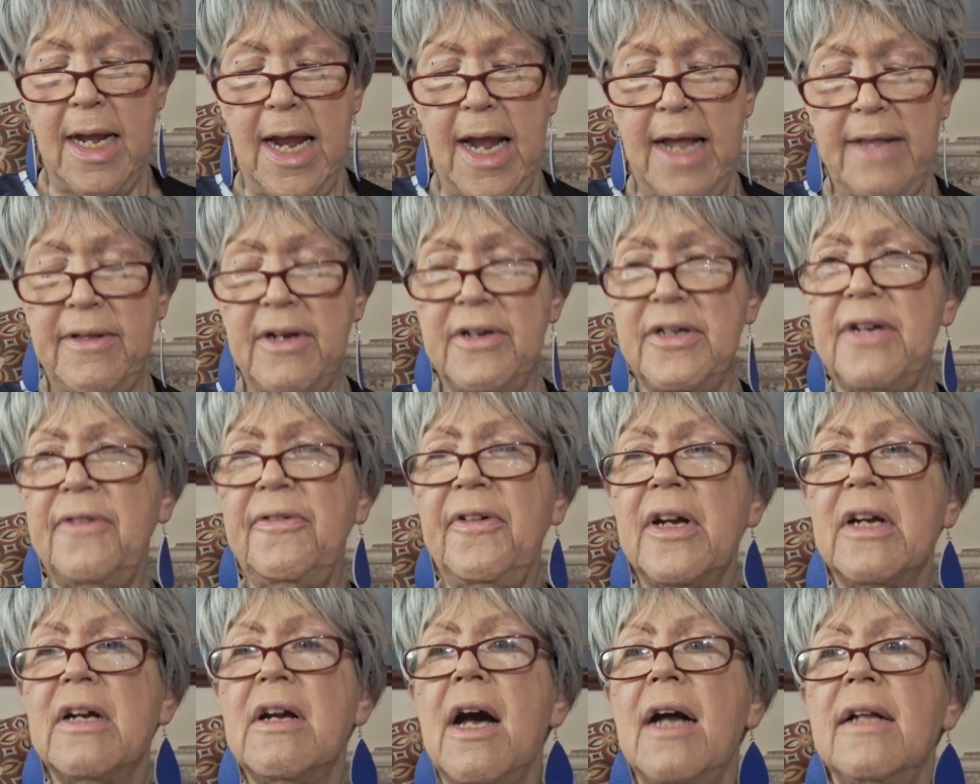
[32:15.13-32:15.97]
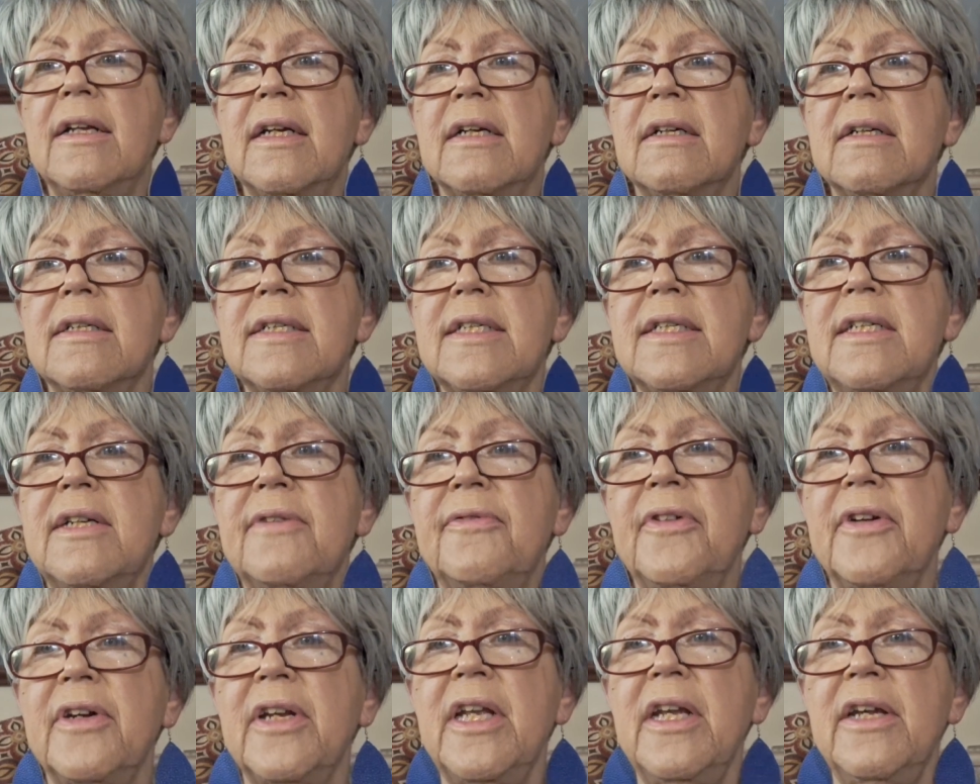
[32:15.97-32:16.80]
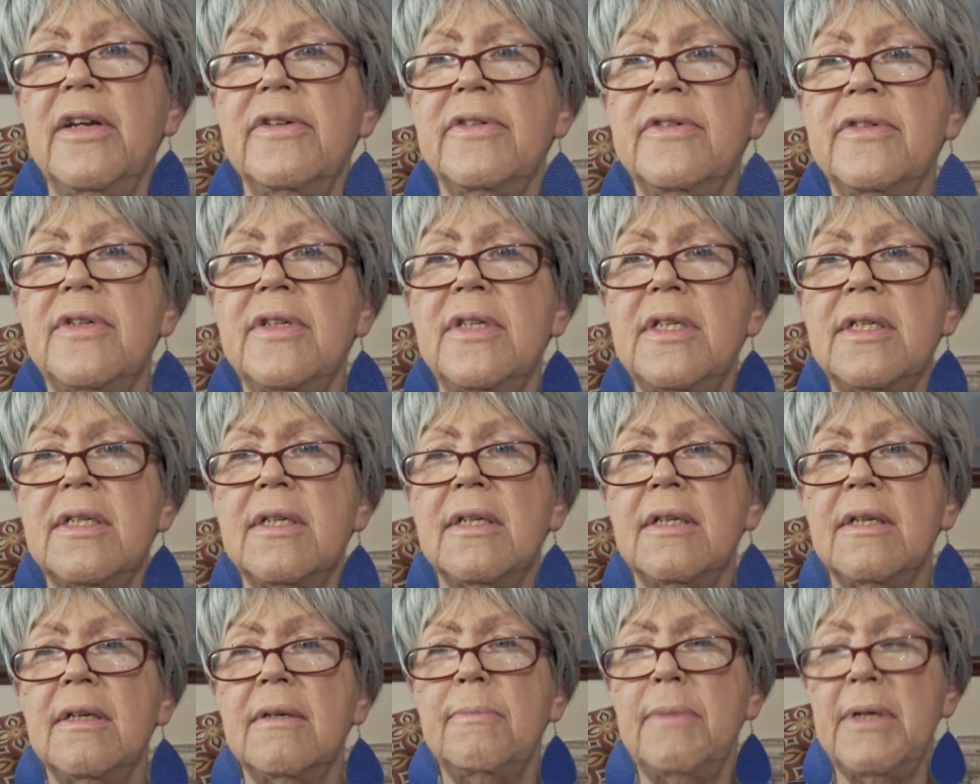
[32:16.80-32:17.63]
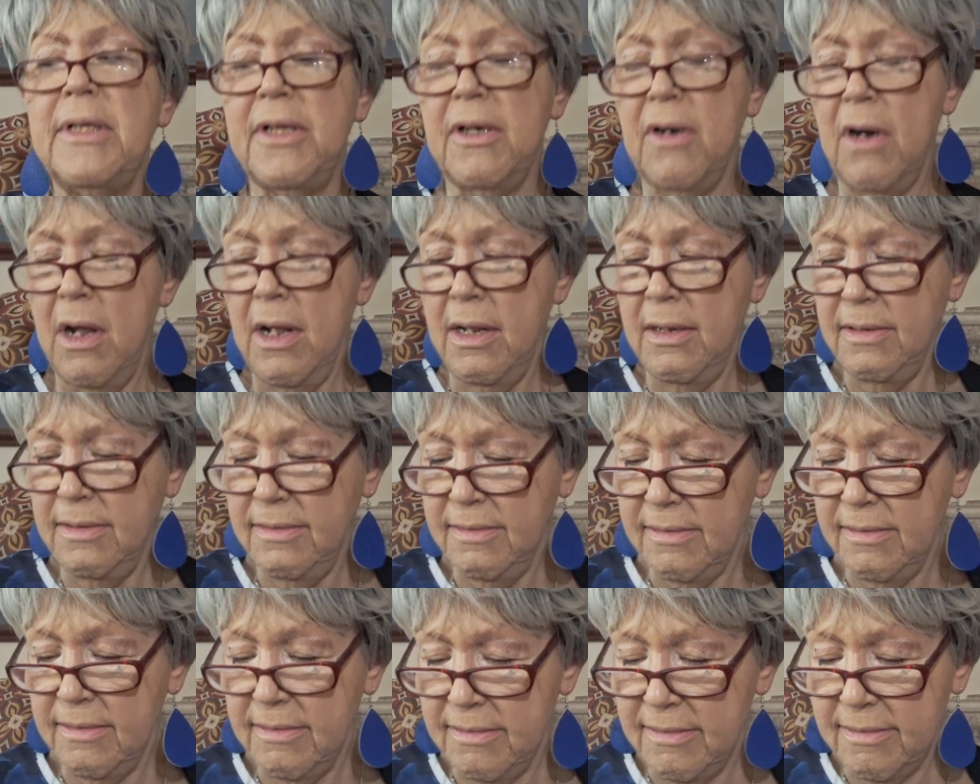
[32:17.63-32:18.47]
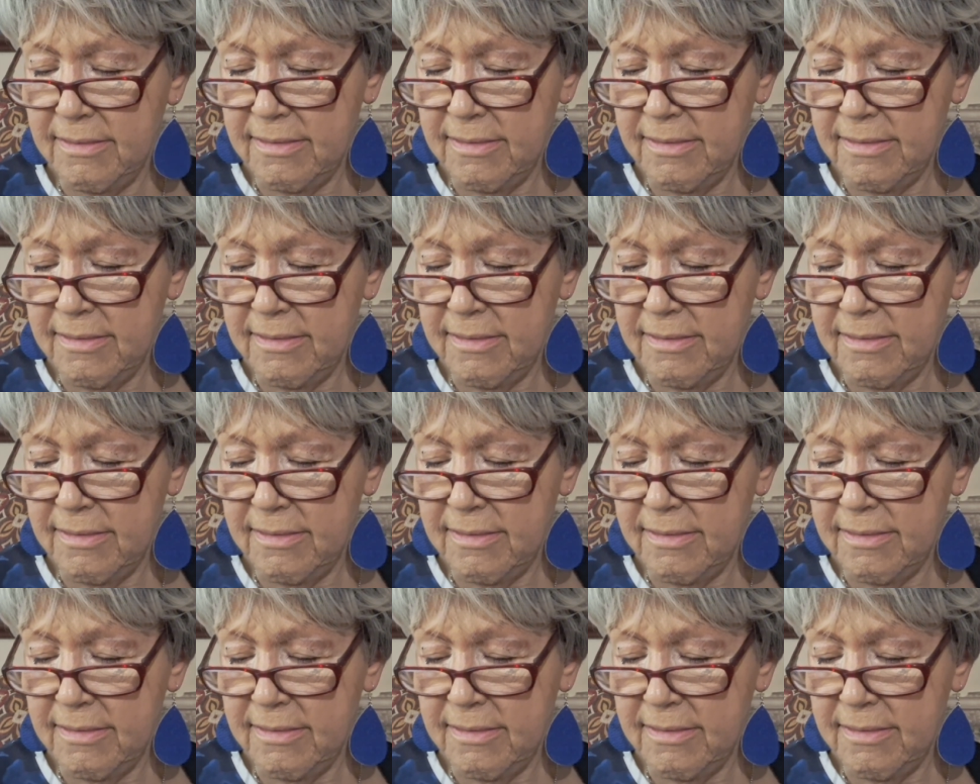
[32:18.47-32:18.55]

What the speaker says: And they're different colors, different hues, but they're all